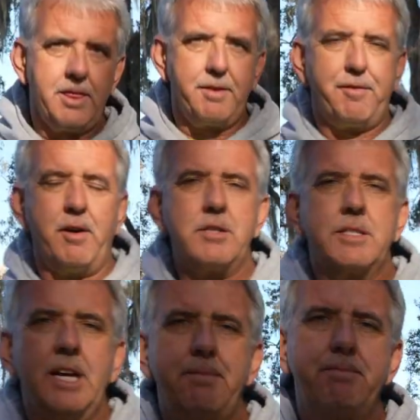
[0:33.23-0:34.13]
The first
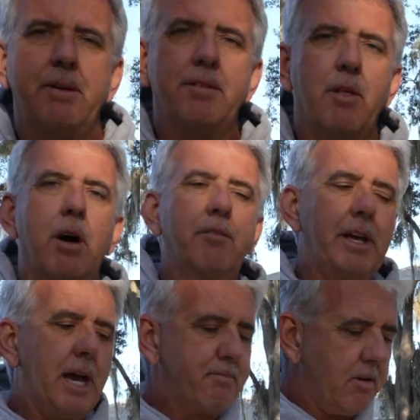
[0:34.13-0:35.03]
step of the lawn
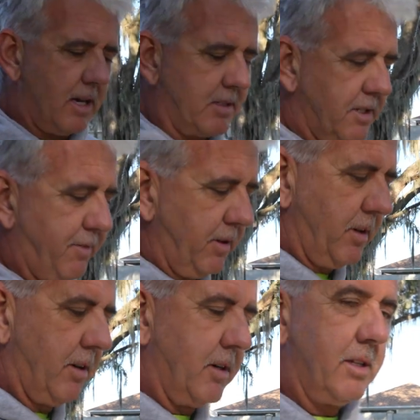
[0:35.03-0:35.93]
rehab process for your
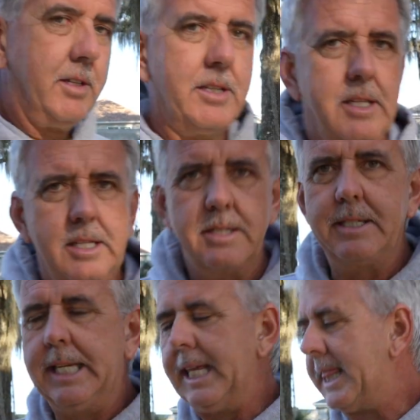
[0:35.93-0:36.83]
yard is
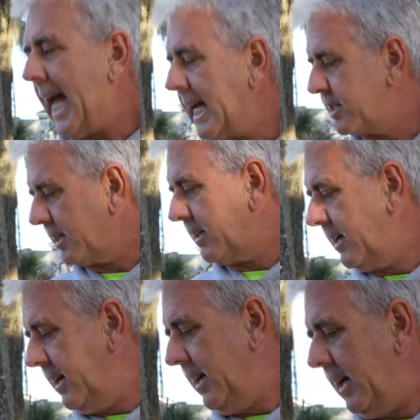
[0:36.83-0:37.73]
dethatching.
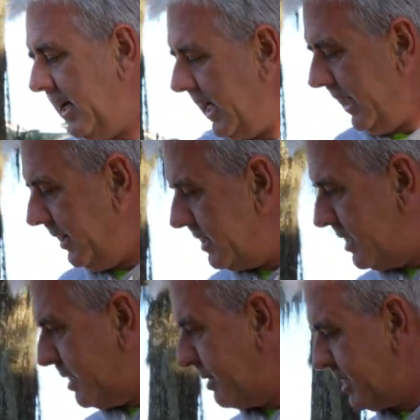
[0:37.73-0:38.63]
And this
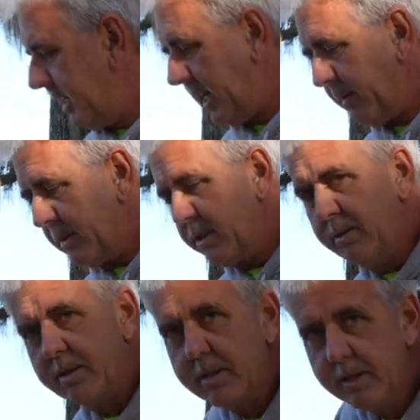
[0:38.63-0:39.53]
is the machine that we
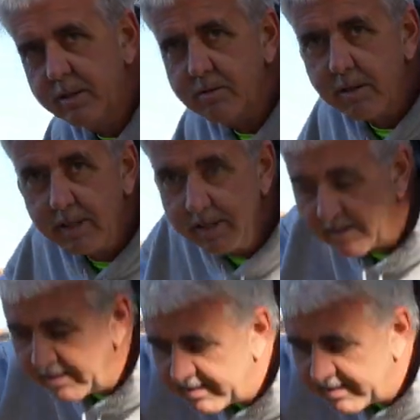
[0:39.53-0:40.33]
choose to use right here.